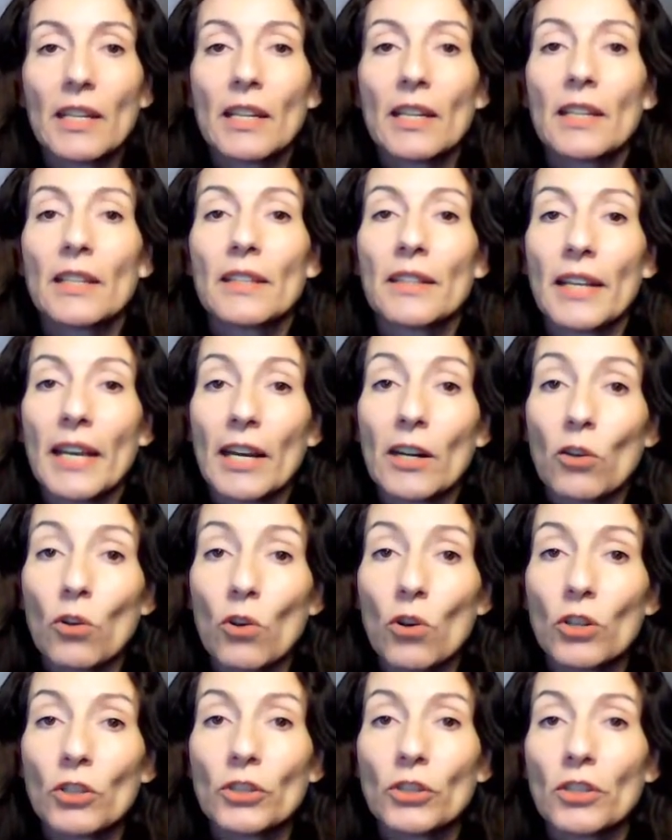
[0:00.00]
They are
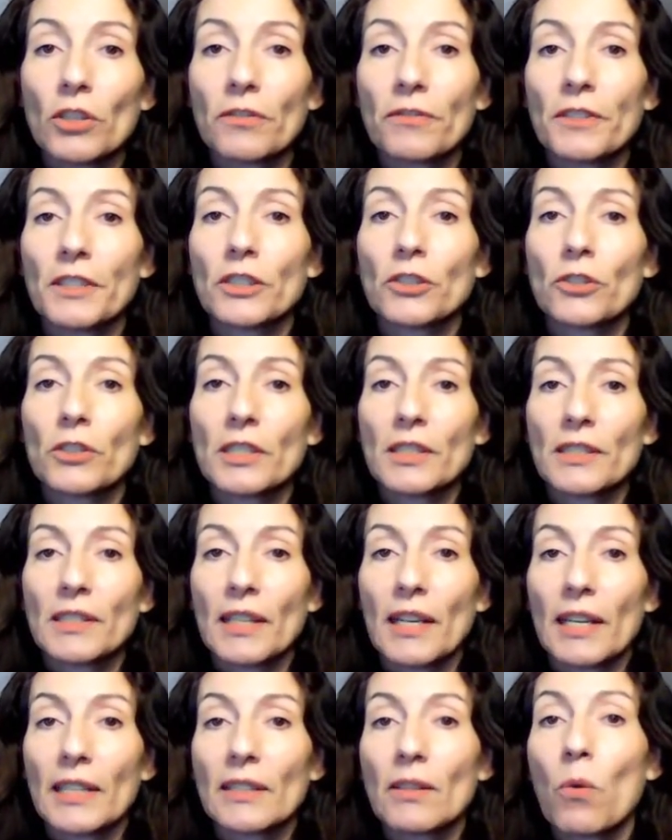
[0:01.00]
also free to
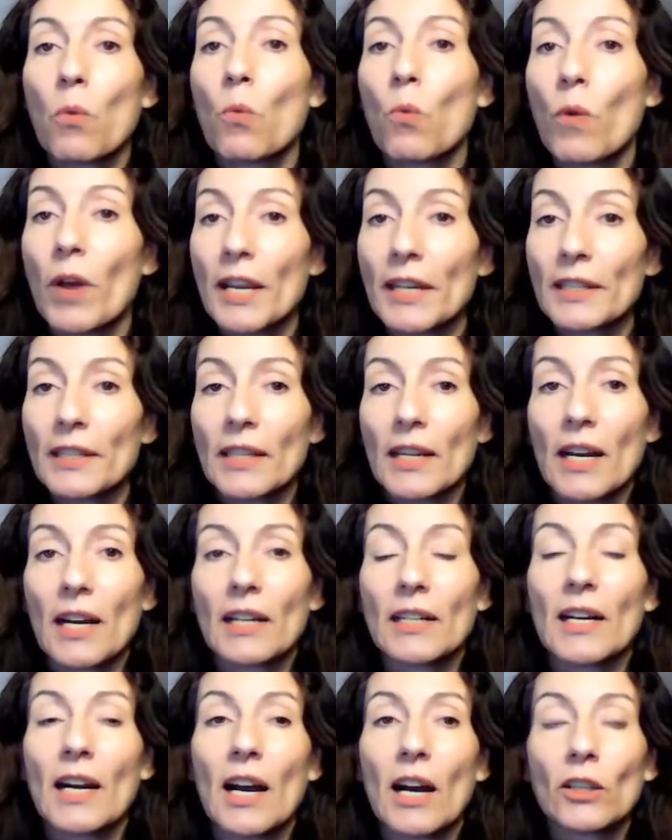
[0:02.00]
decide when
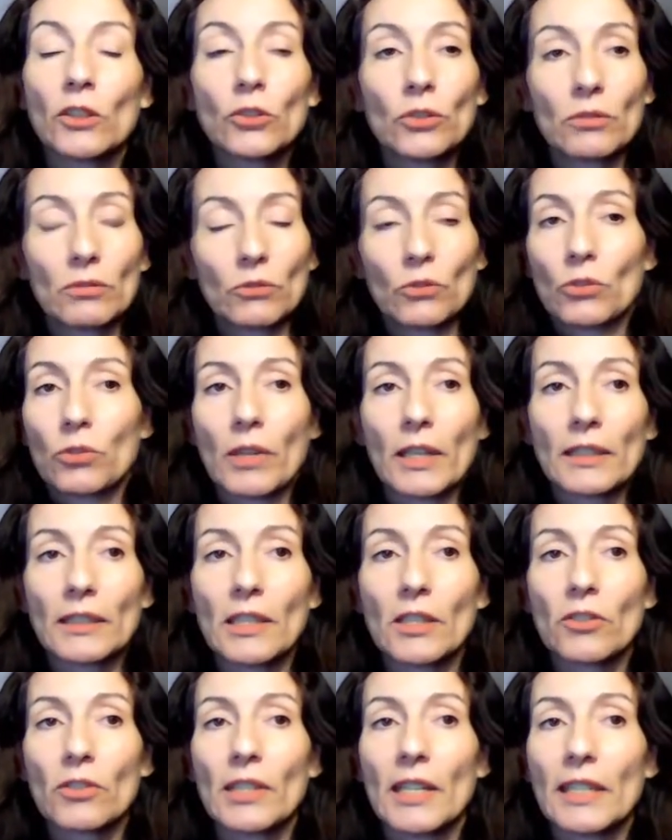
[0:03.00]
and how to
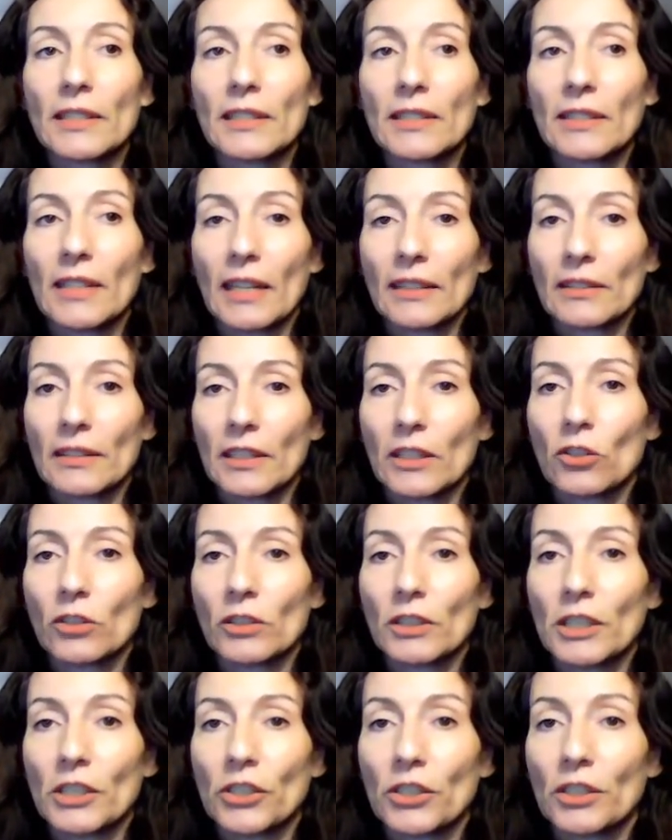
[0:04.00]
articulate that
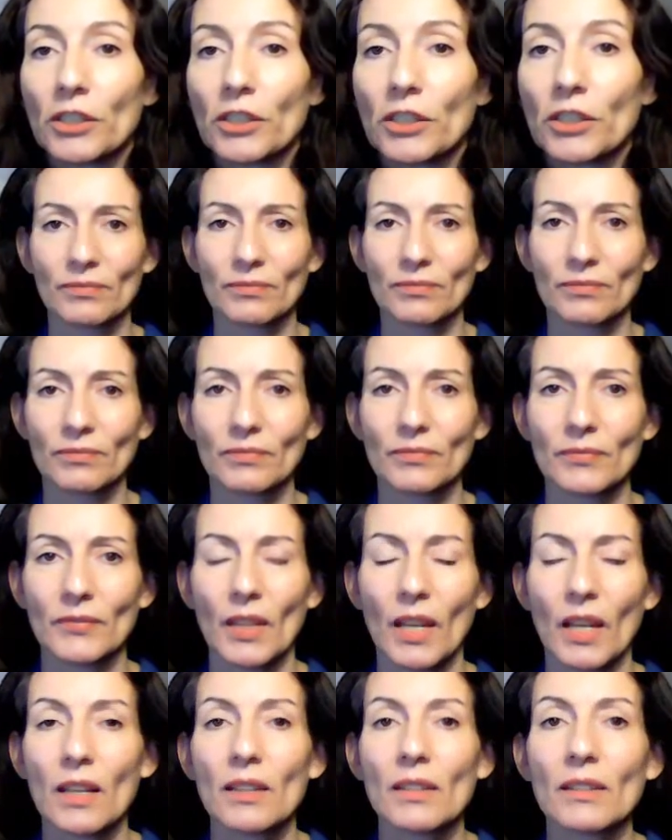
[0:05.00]
recognition.
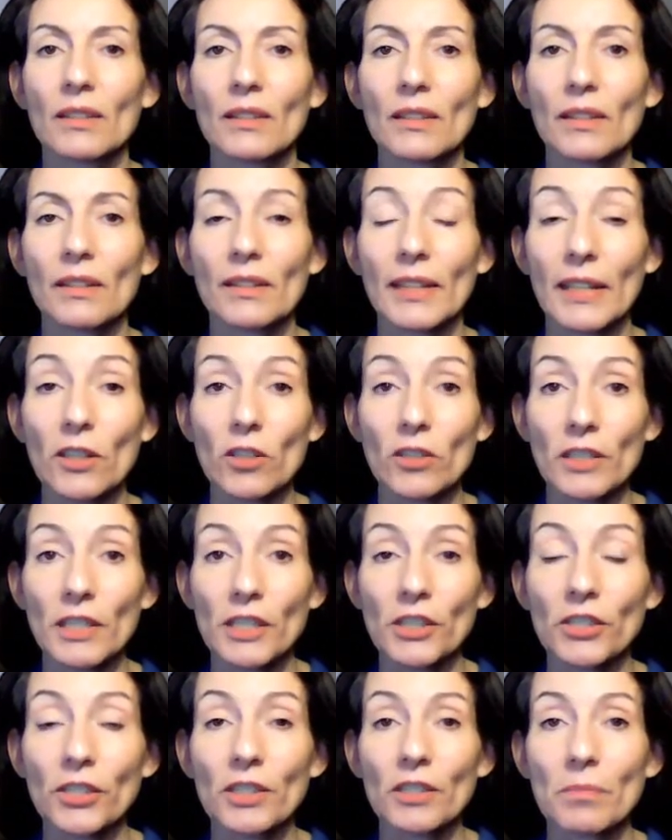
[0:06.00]

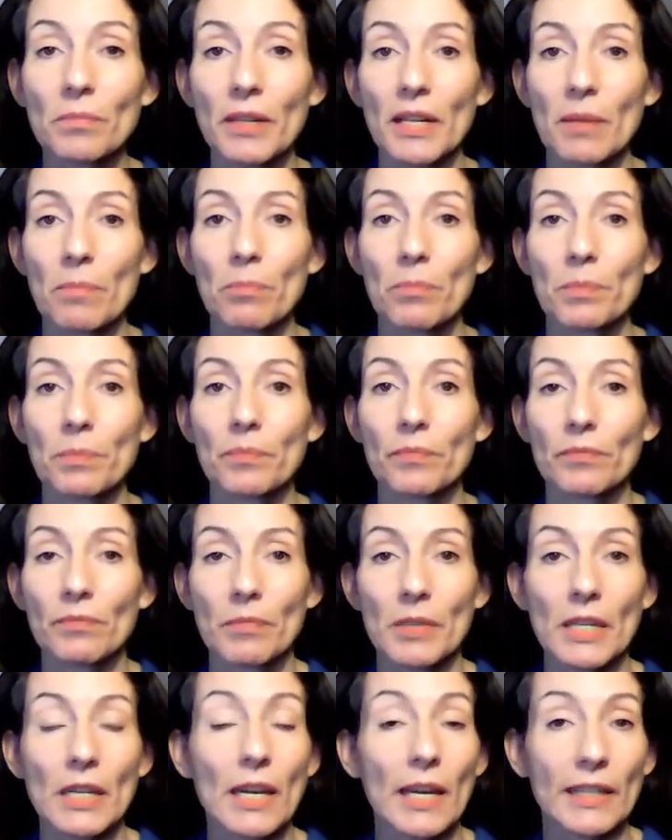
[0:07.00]
Recognition can
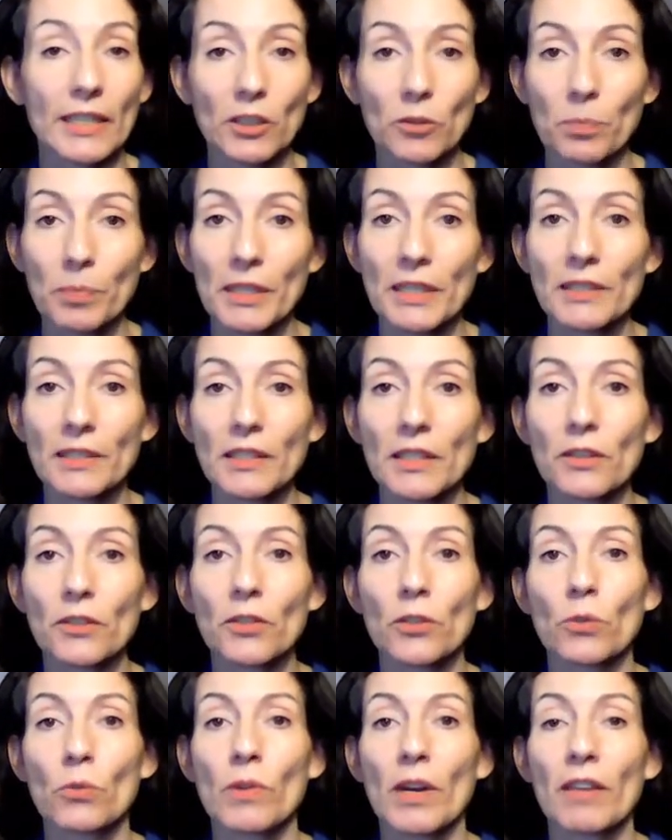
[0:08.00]
be explicit
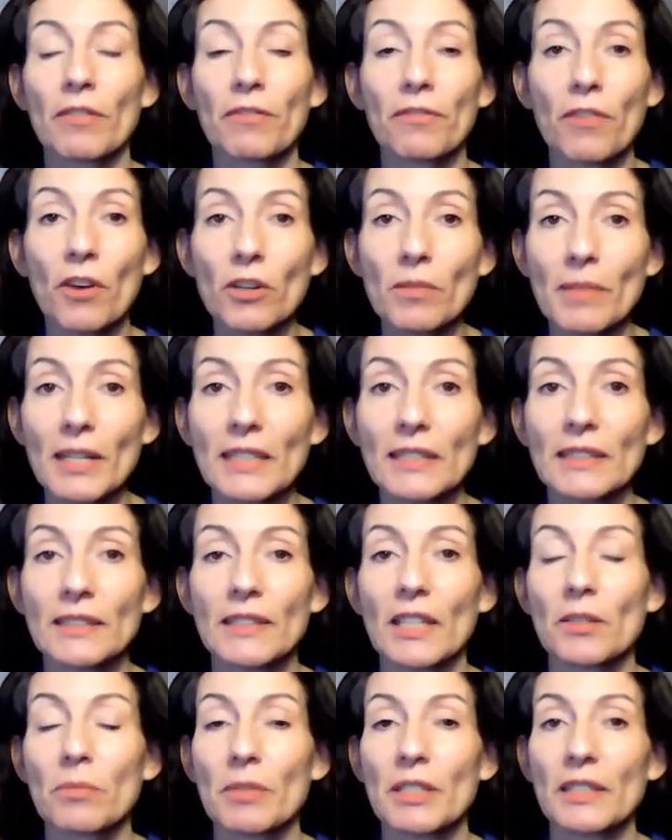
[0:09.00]
through a formal
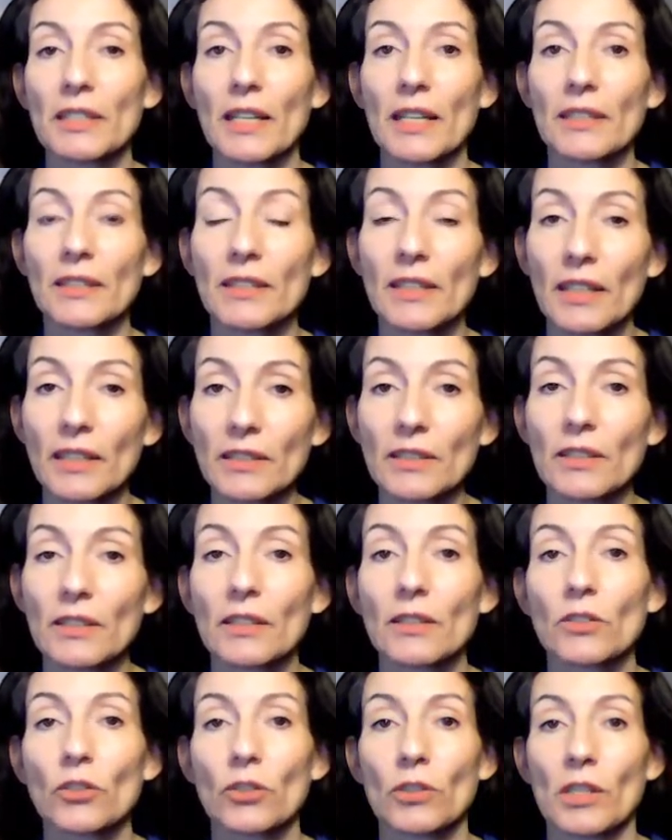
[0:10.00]
statement addressed
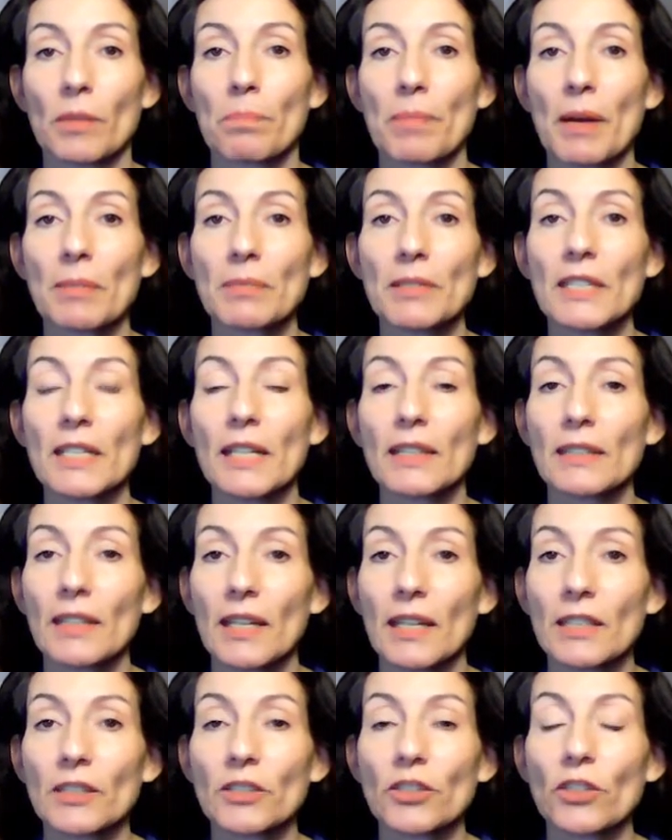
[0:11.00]
to the public at
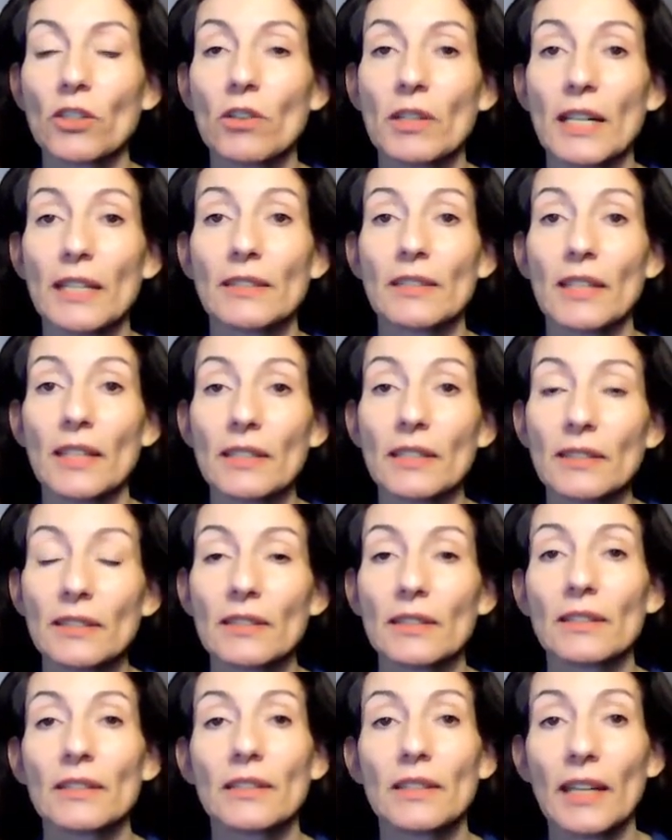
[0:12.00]
large or
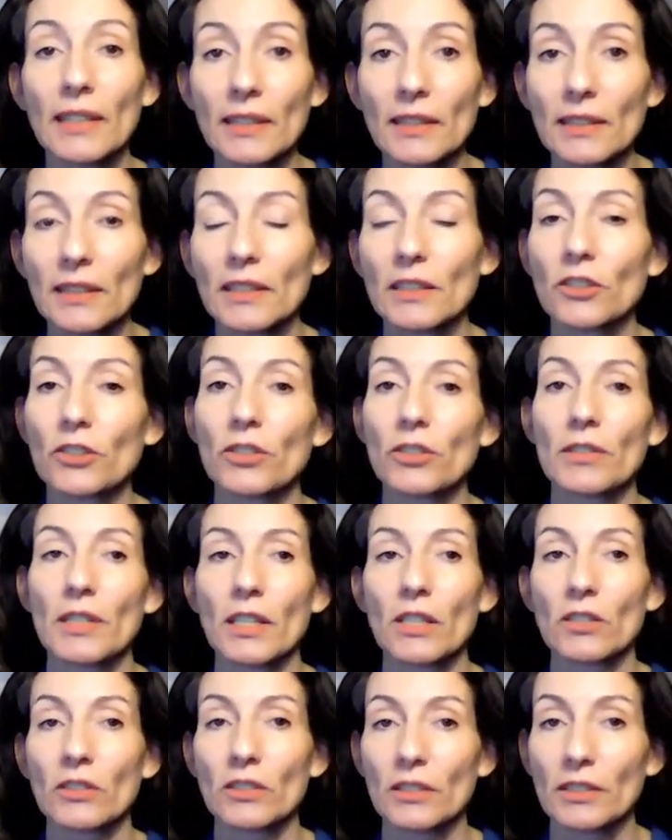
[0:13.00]
addressed directly to the
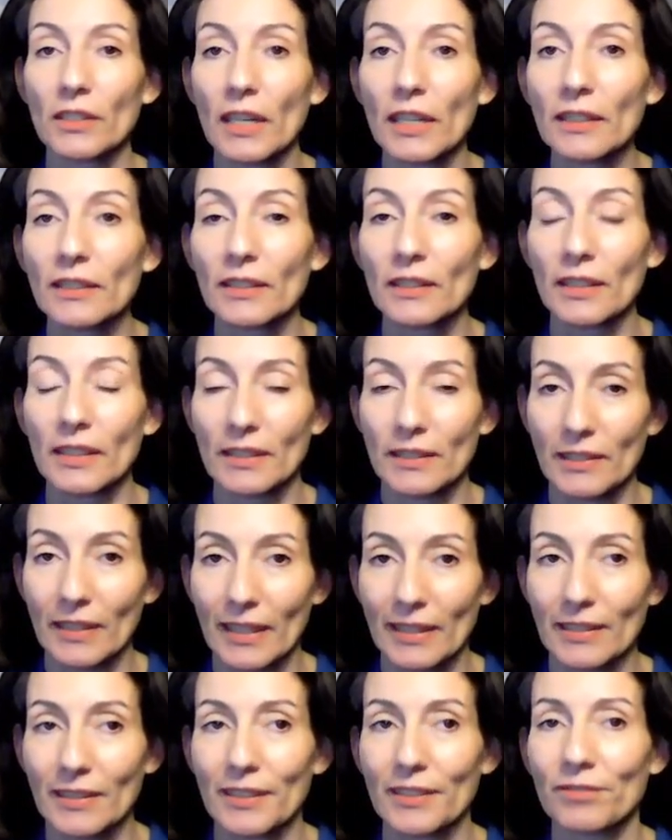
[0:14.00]
concerned
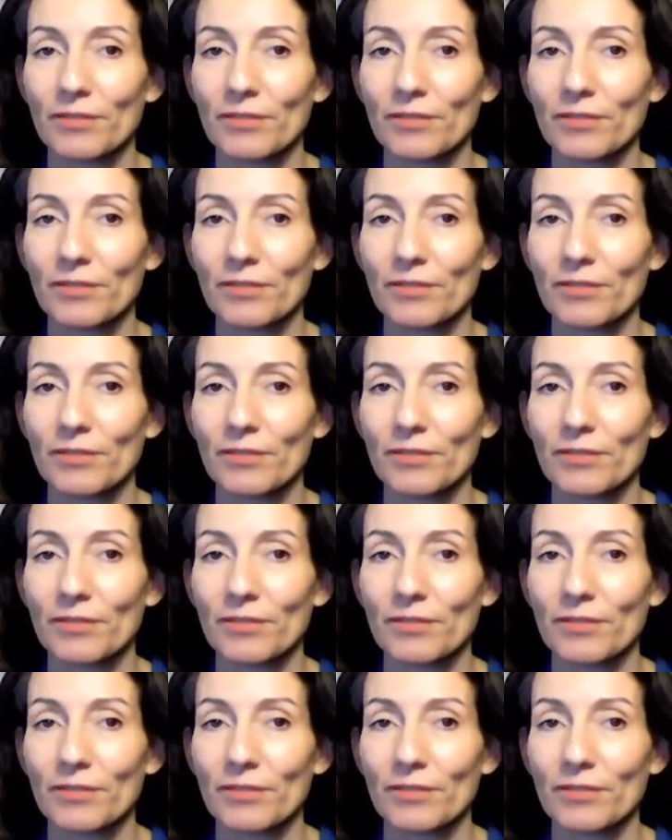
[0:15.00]
state.